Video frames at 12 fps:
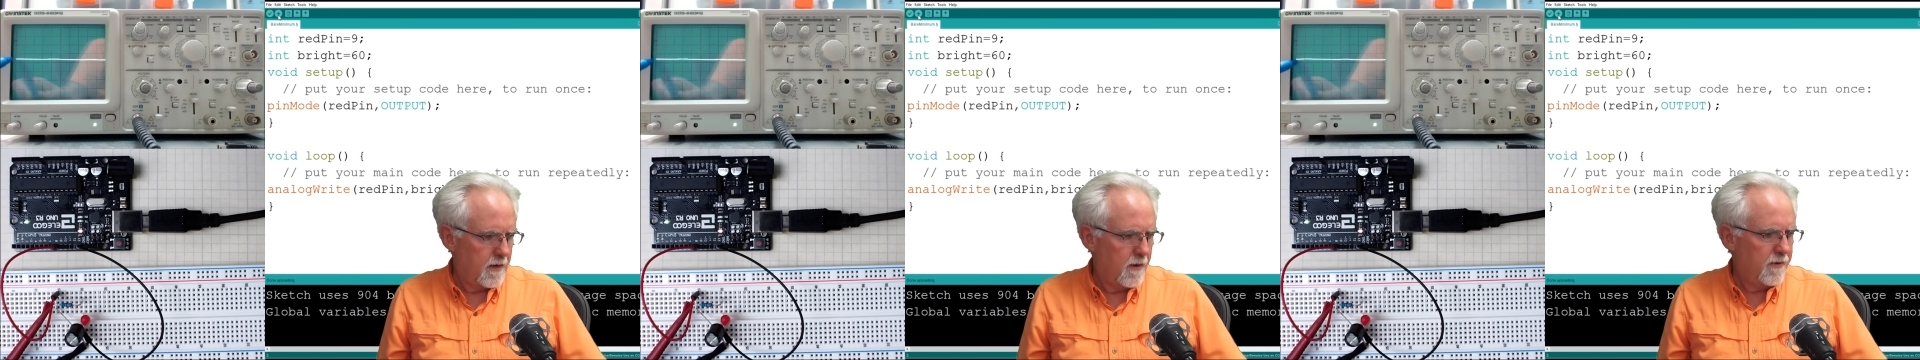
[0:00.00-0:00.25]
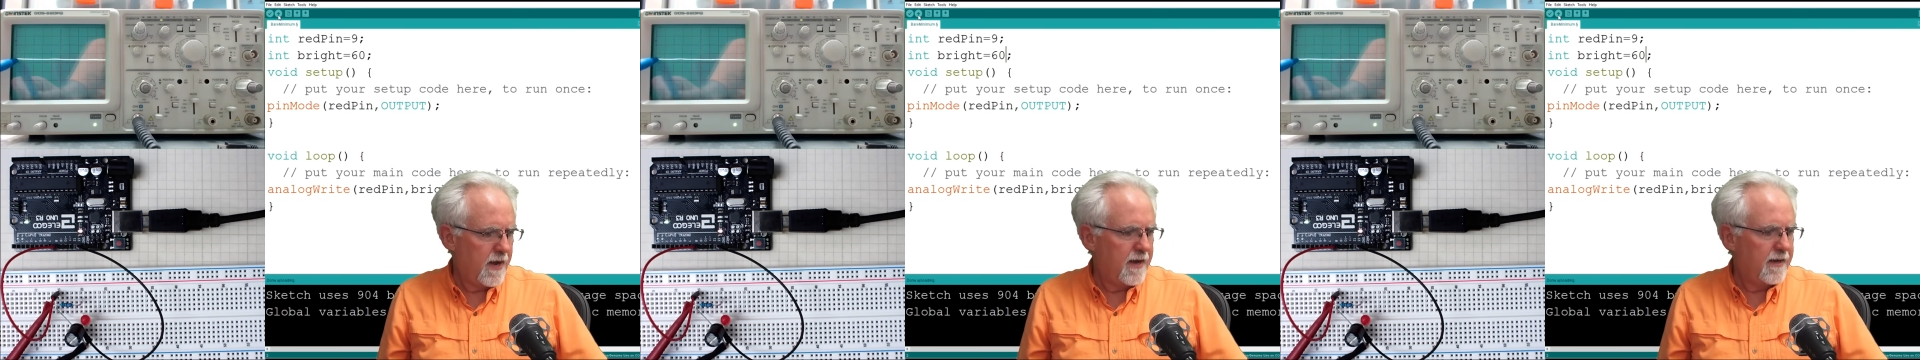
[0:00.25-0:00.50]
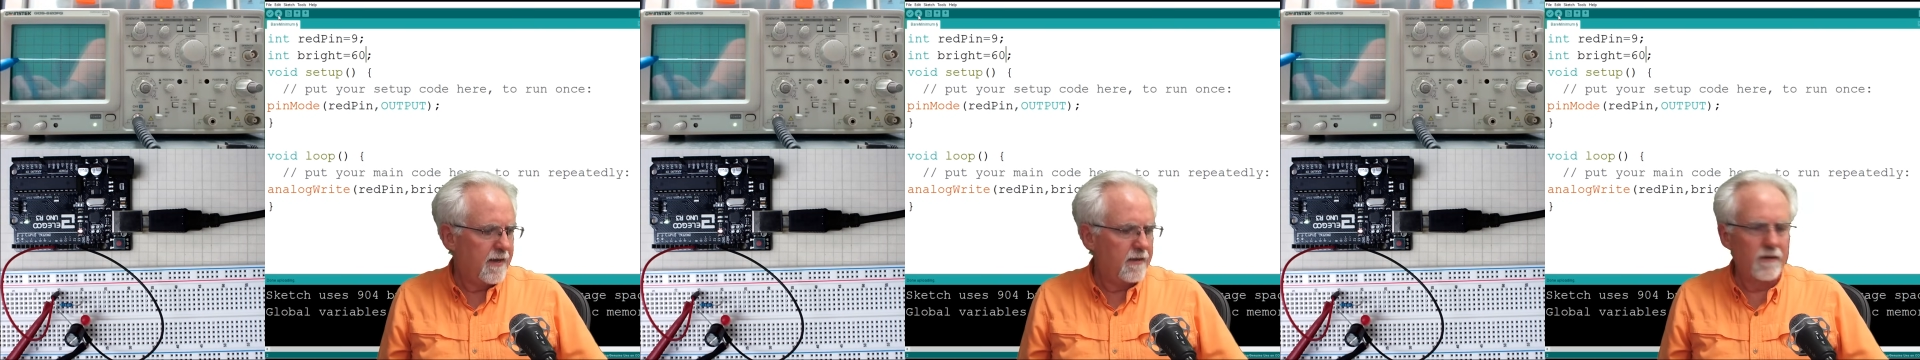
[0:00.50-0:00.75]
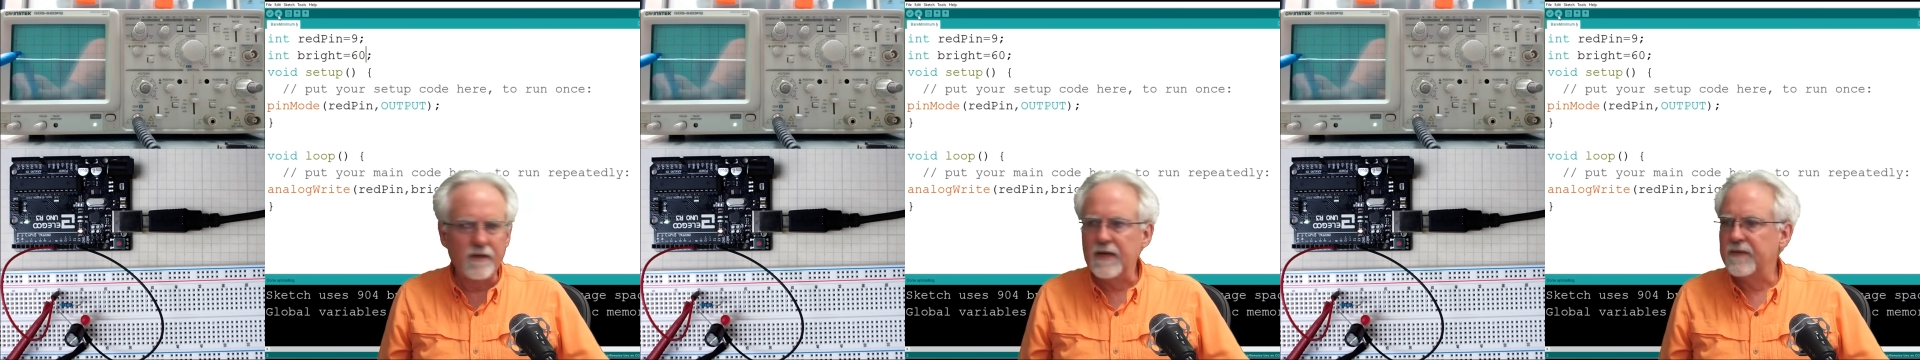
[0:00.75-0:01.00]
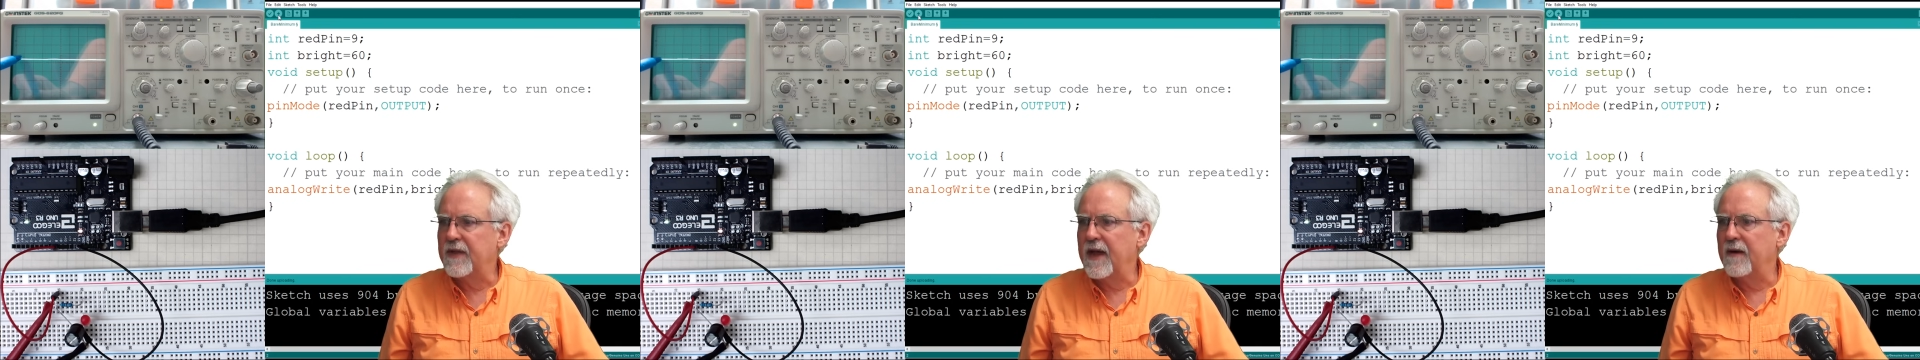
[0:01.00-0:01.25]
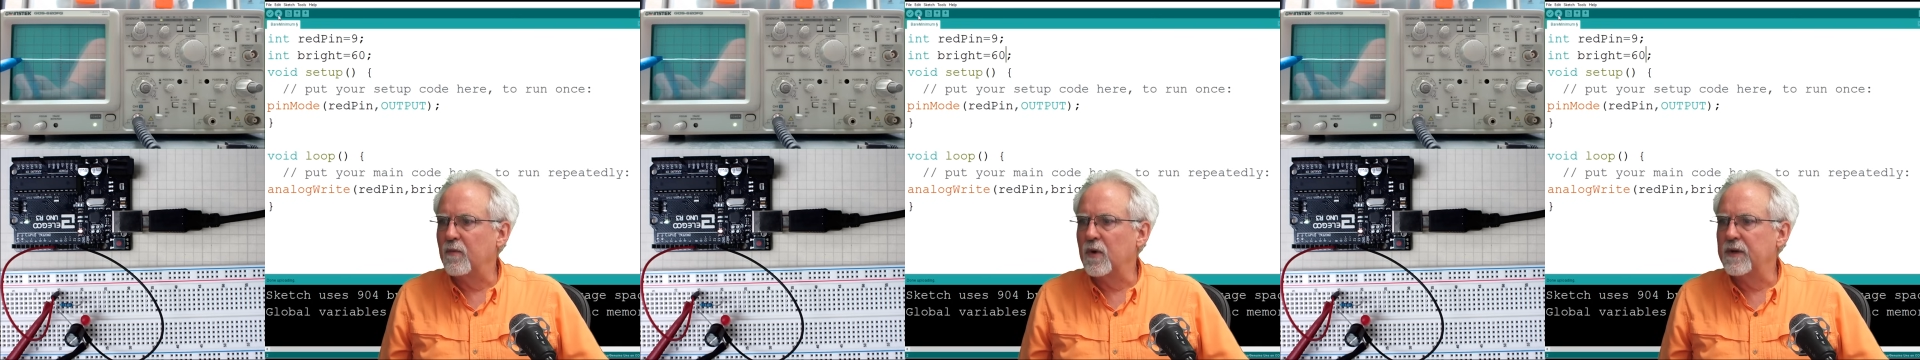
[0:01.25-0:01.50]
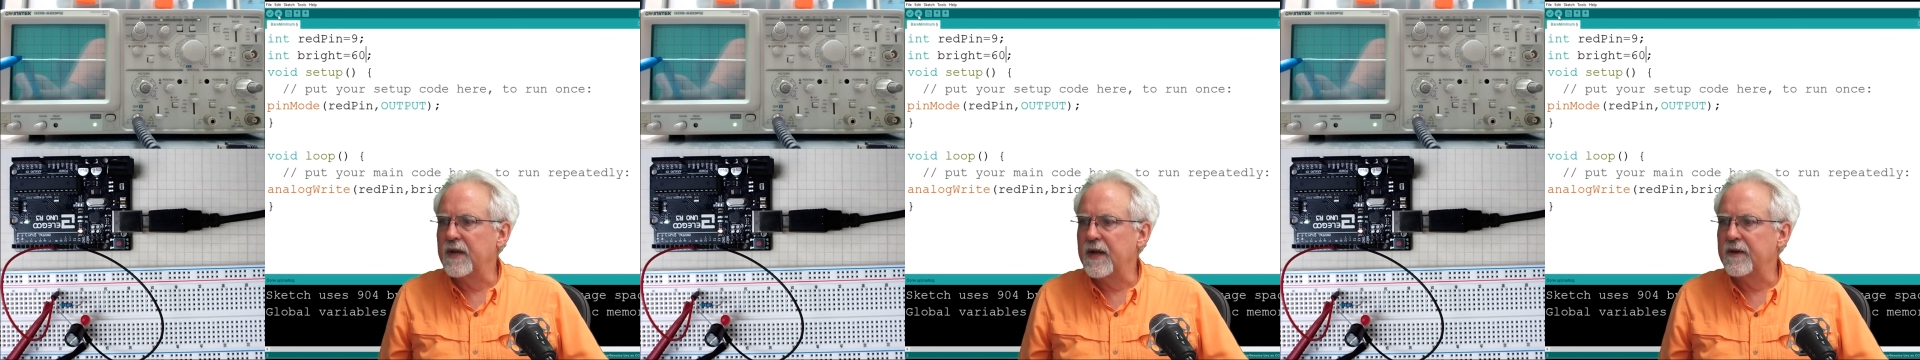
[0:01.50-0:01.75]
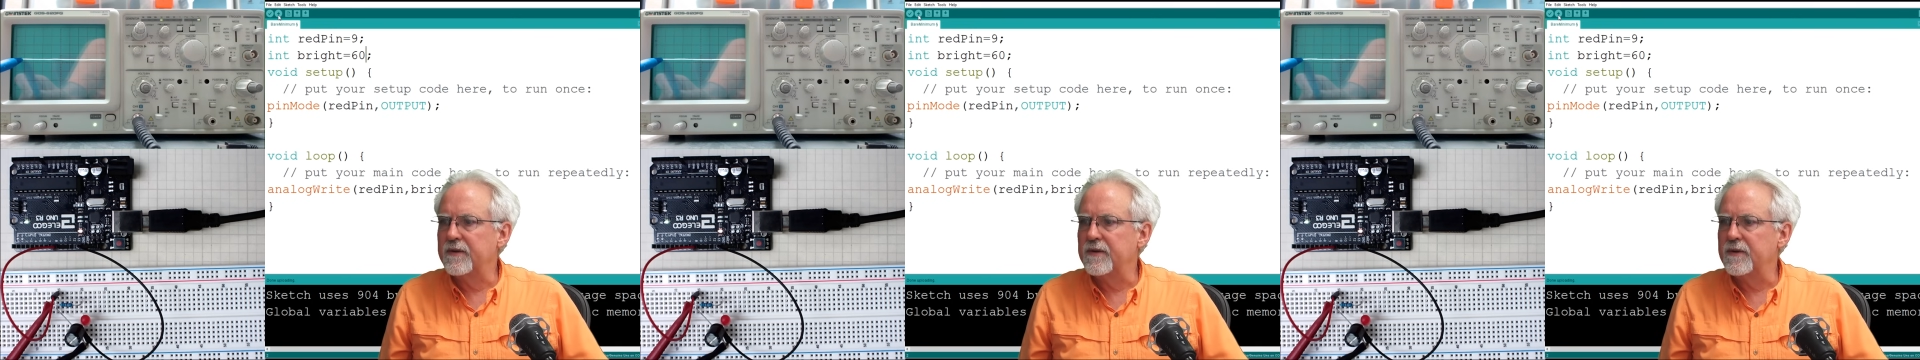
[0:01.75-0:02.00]
Okay, and look at that, we're
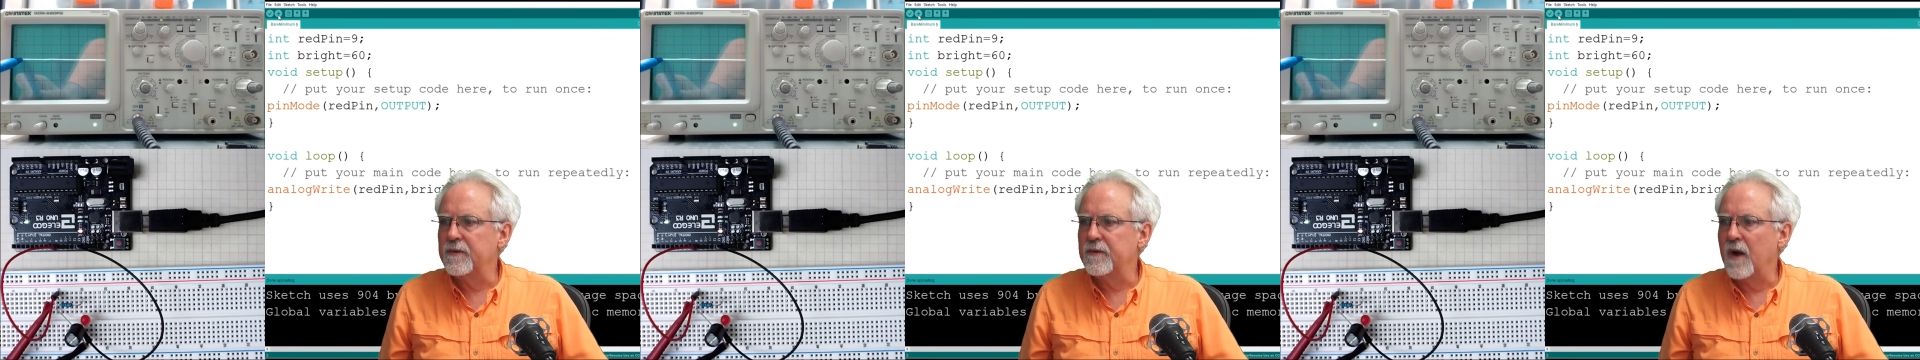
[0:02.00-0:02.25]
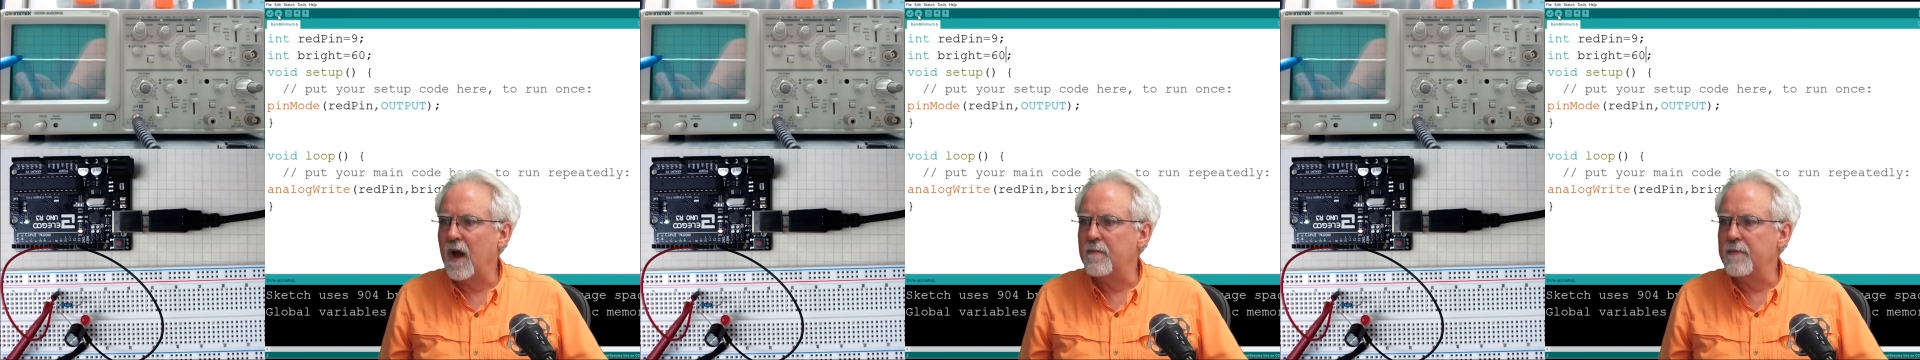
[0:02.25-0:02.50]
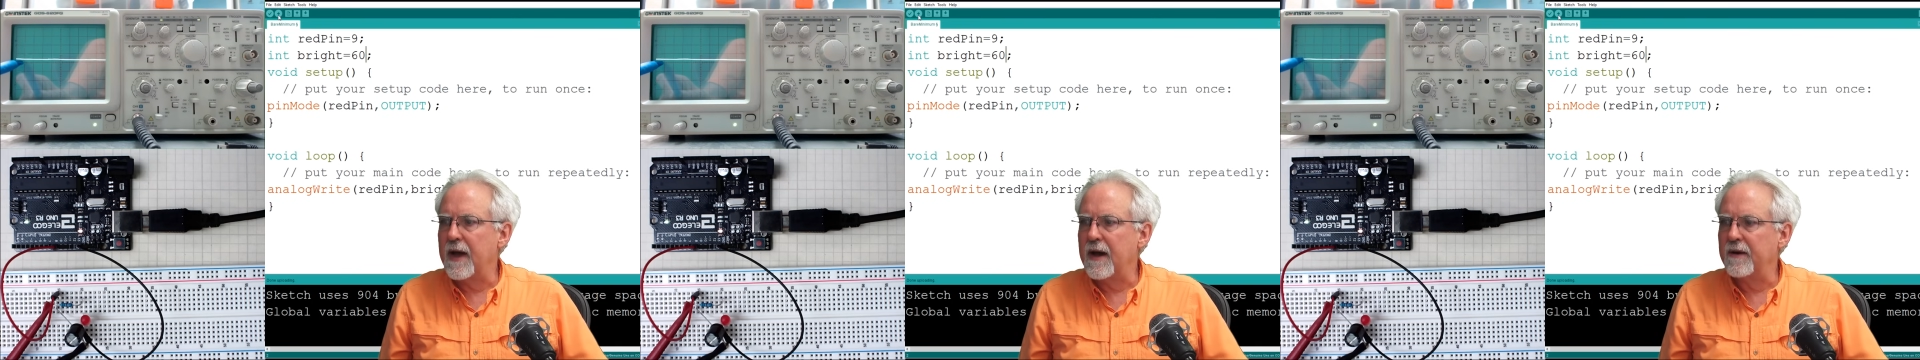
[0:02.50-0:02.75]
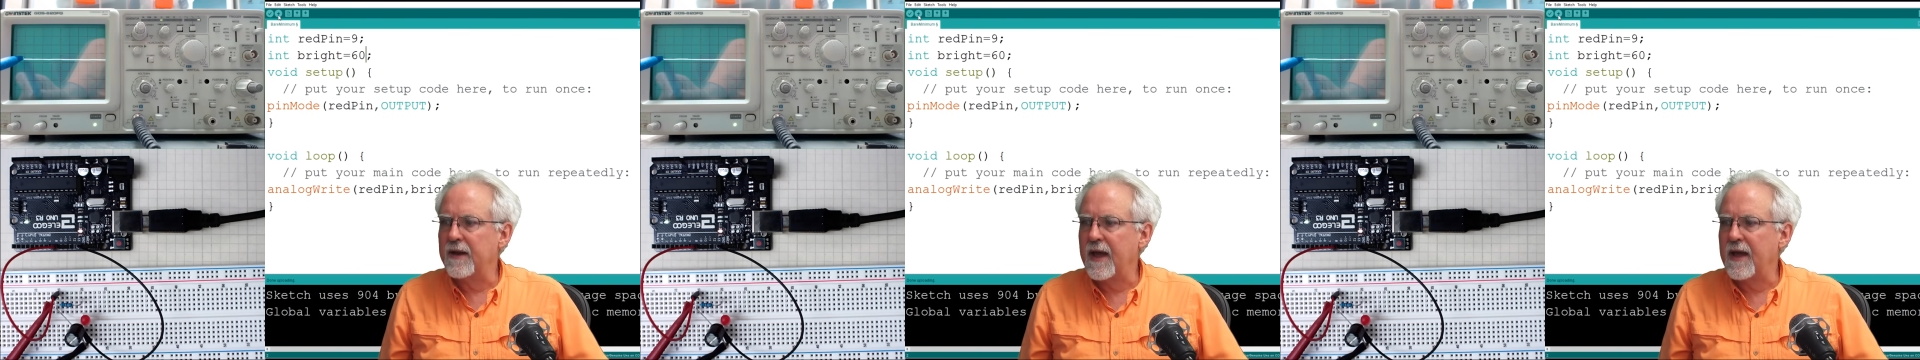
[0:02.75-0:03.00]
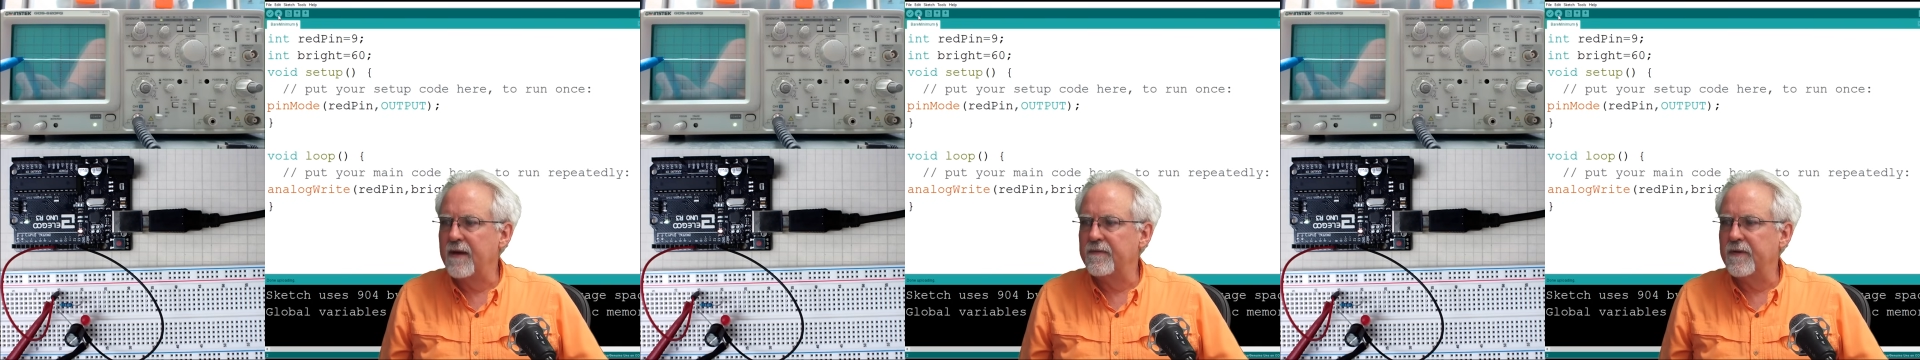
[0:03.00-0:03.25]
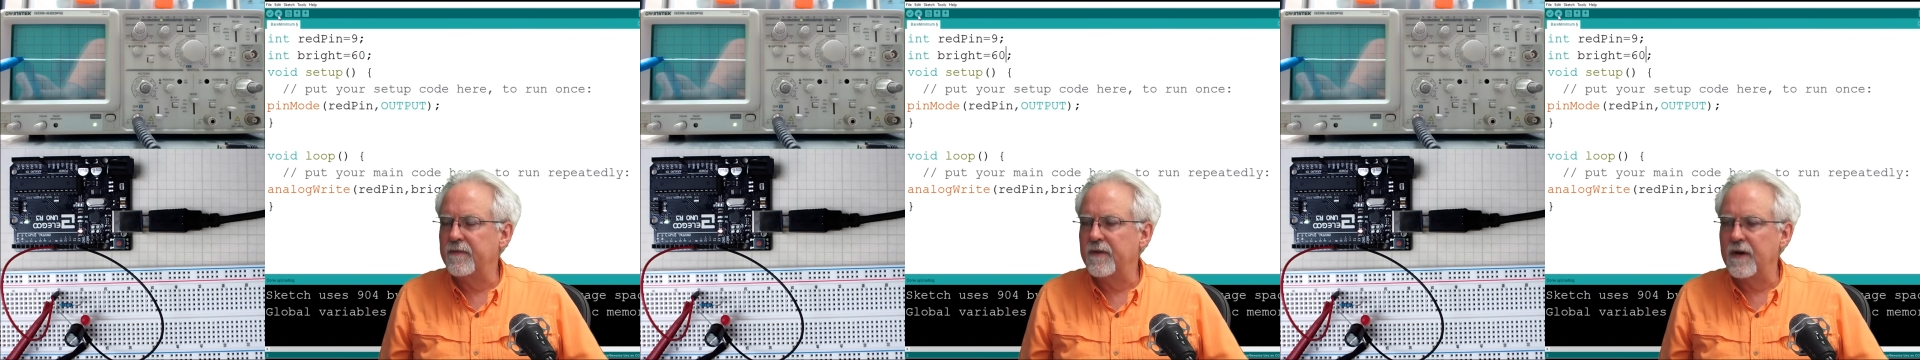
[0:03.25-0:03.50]
down to about half of a,